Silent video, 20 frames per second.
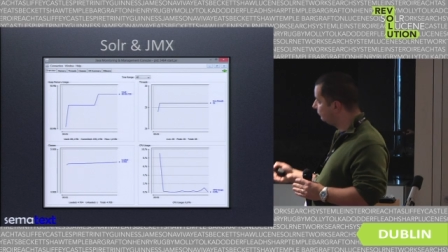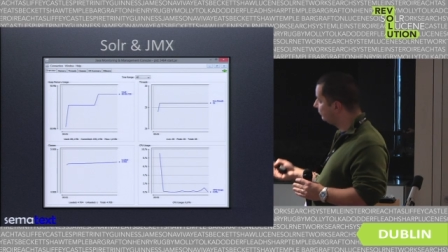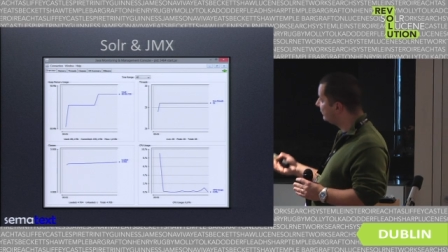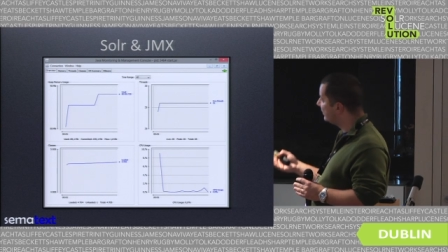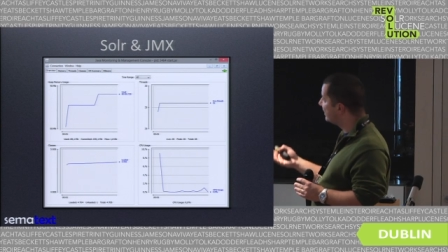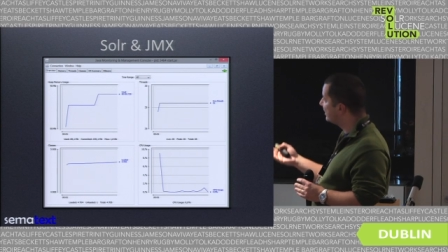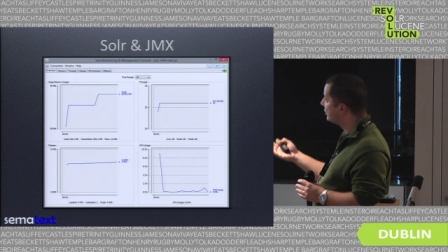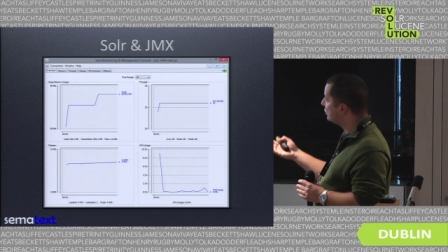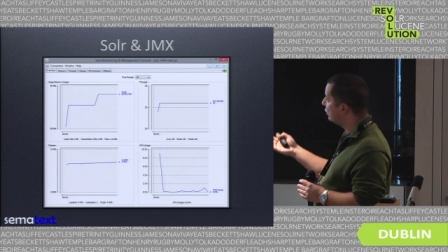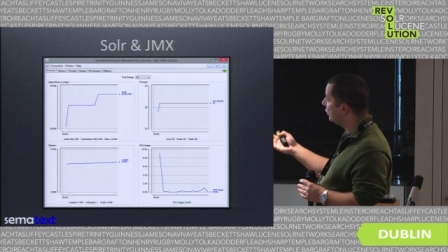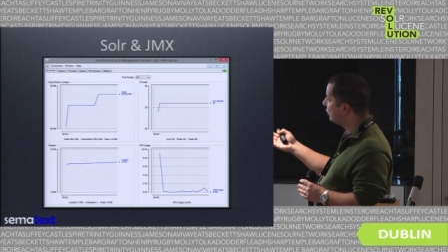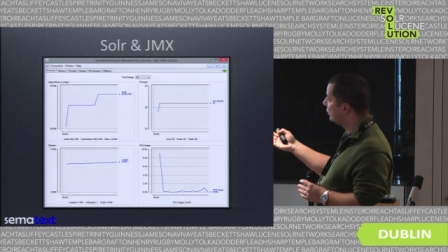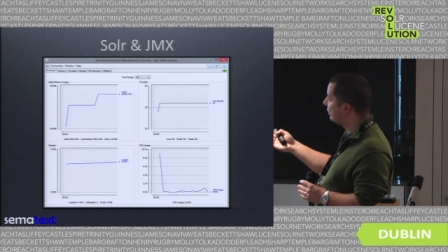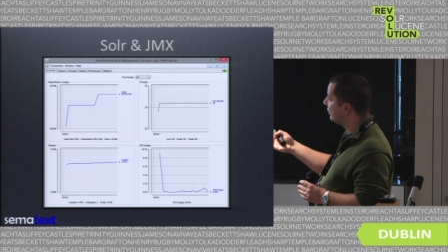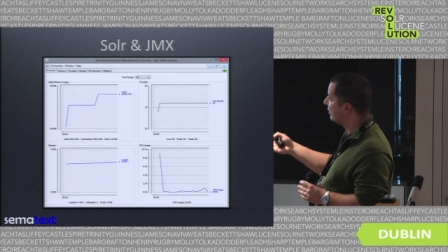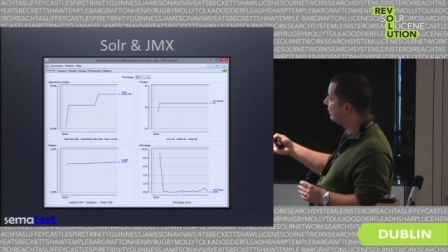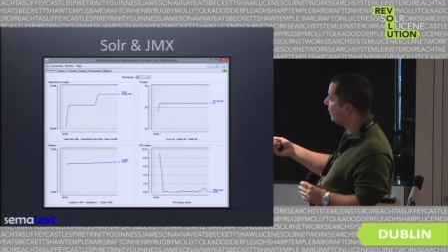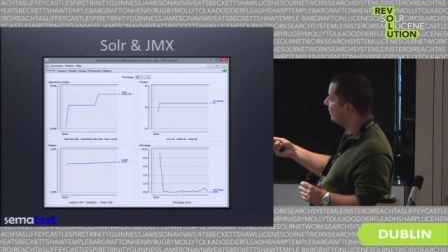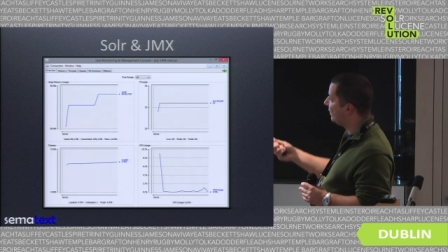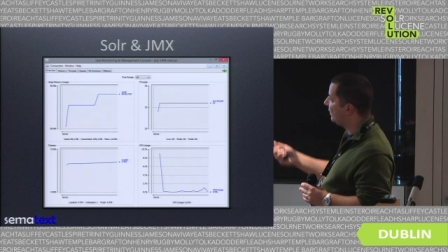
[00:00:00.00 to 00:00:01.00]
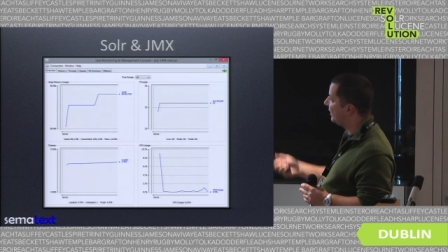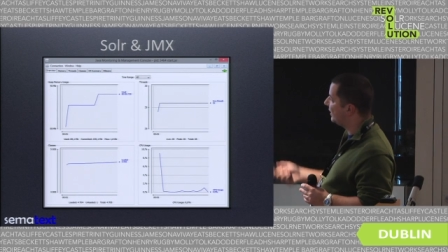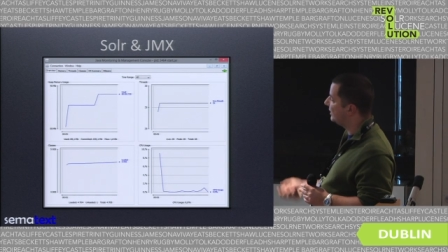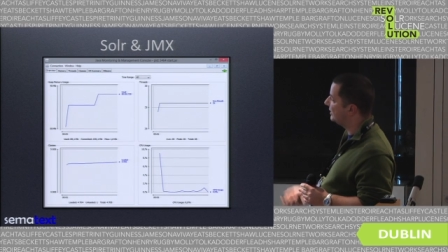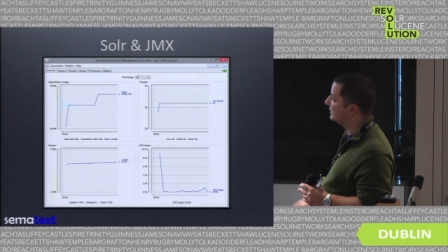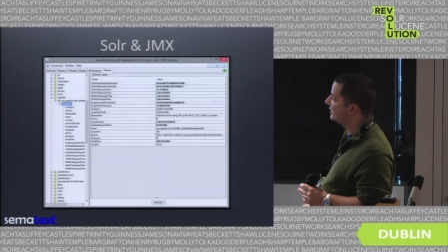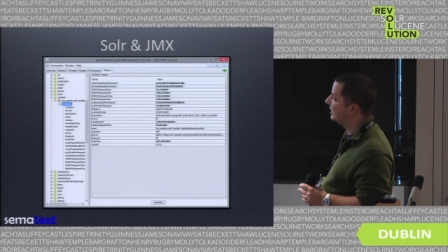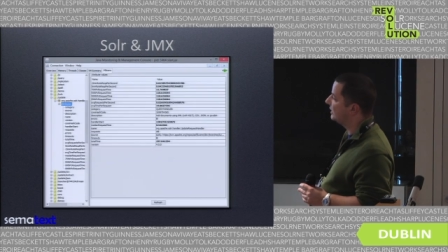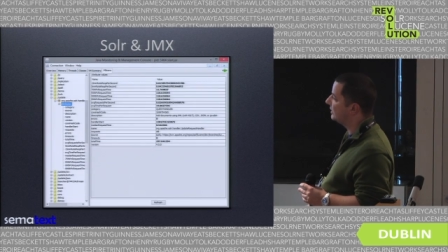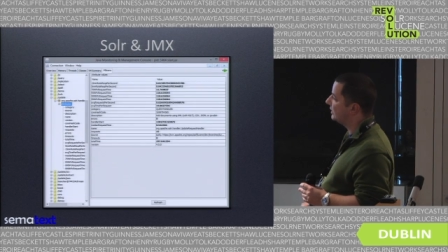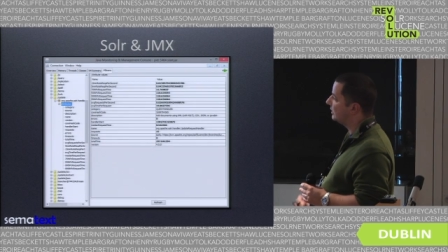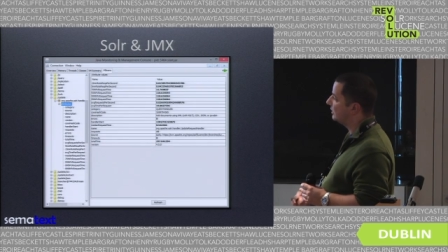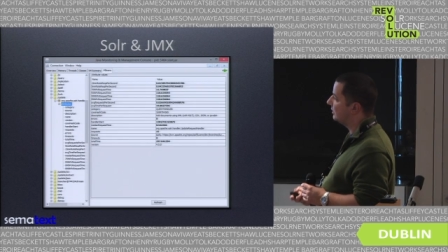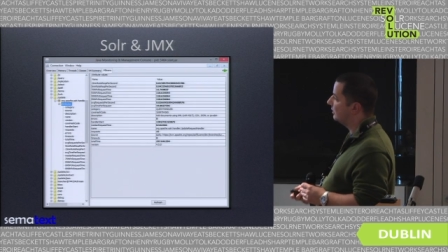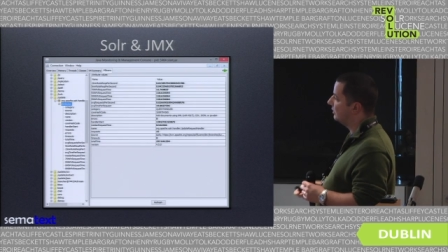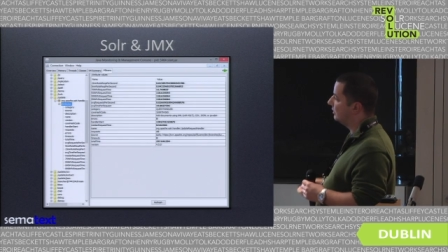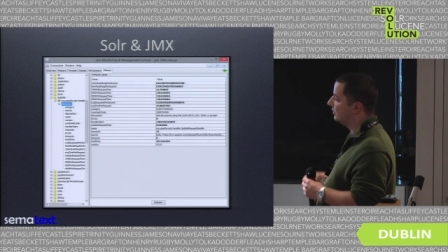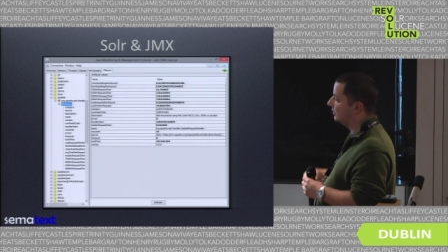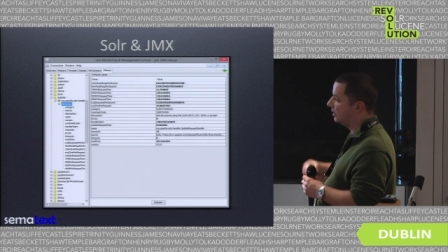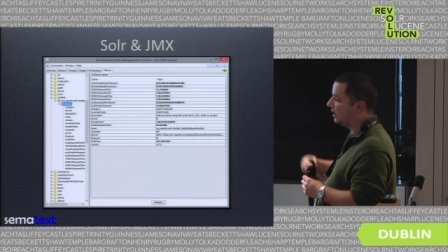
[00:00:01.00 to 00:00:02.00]
the Solr things that
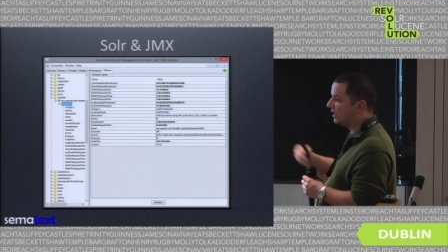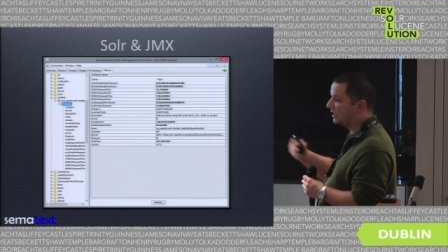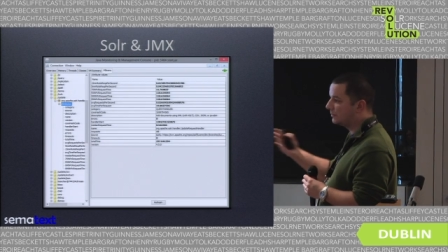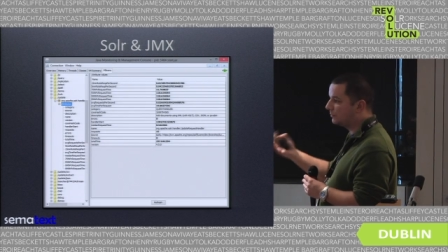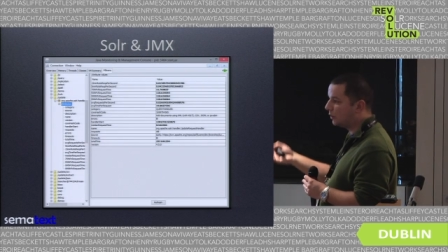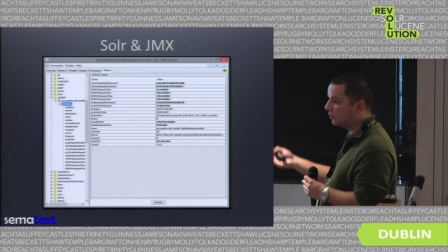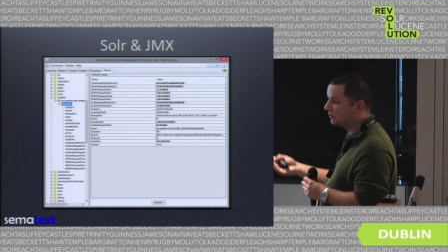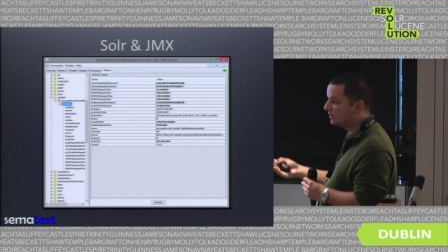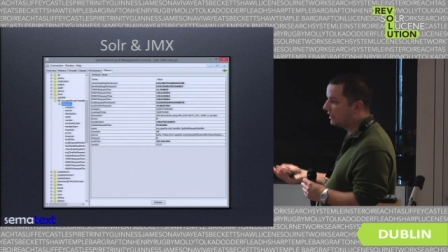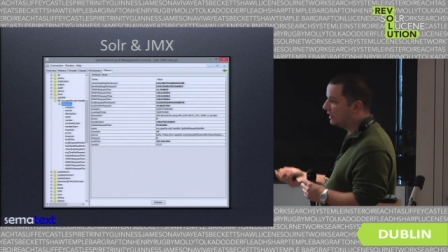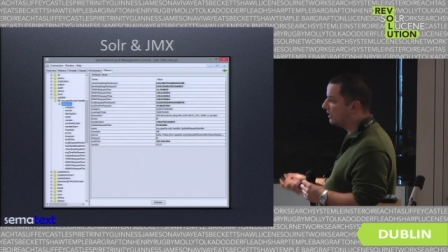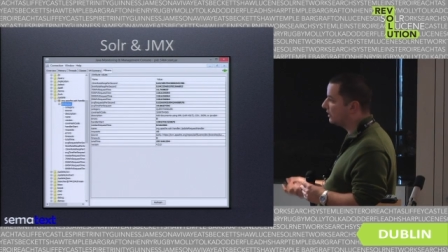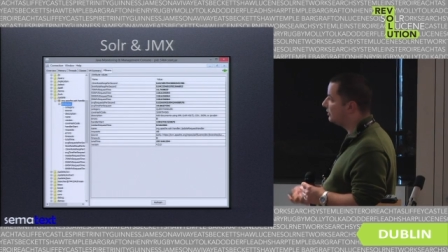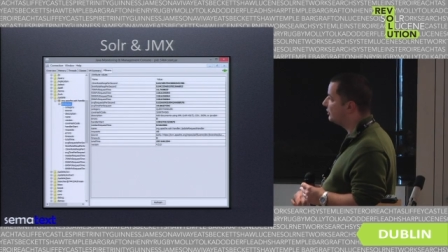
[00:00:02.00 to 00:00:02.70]
are exposing